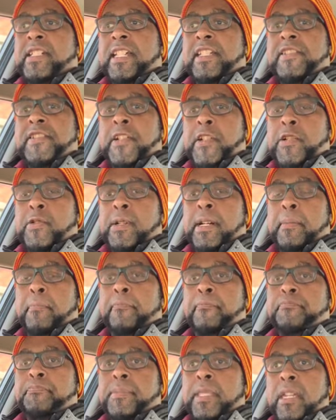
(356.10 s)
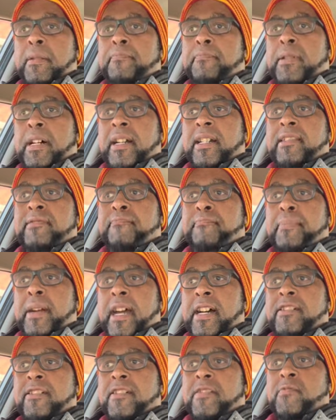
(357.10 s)
do it. But it's
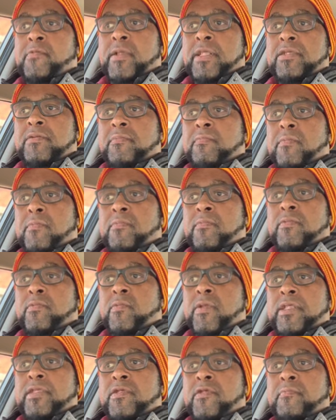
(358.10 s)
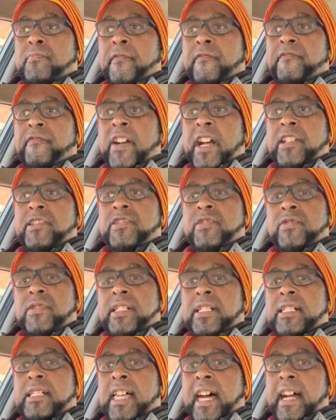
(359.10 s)
better when you're professional
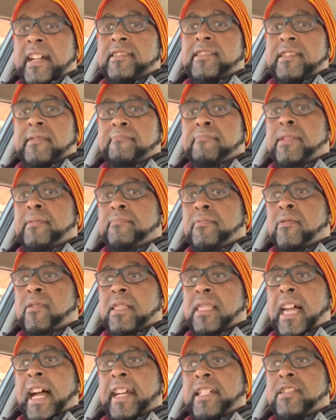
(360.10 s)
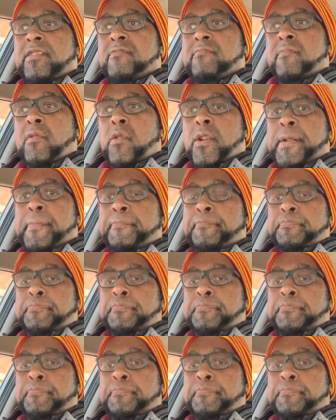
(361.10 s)
and classy. People will like you more.